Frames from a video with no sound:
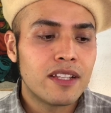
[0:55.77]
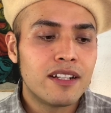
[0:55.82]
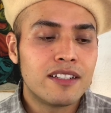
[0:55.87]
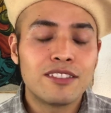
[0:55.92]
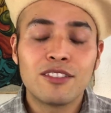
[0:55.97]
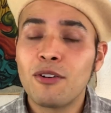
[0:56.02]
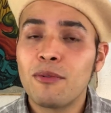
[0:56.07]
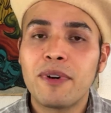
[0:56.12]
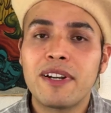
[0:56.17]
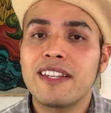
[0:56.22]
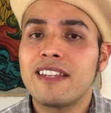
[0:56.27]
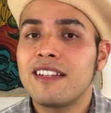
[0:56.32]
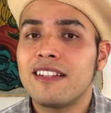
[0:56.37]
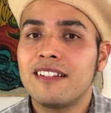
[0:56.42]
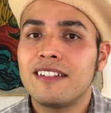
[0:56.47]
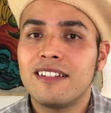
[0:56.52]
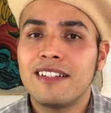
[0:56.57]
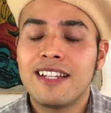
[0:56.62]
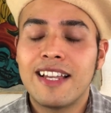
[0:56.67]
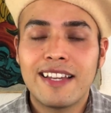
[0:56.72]
nobody
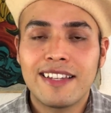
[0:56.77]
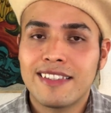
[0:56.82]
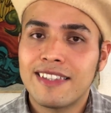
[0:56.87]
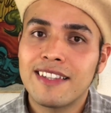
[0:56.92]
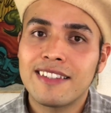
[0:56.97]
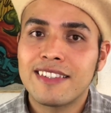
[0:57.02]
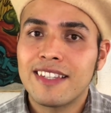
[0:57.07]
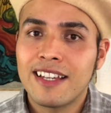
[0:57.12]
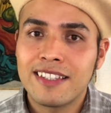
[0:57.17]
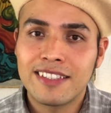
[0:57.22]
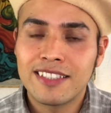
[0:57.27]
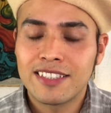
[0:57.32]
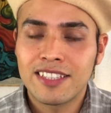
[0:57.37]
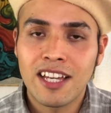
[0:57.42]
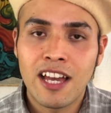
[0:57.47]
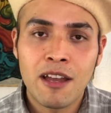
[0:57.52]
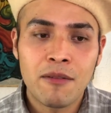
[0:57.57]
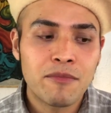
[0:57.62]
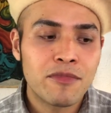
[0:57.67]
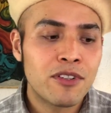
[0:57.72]
liked it at the
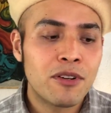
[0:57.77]
time,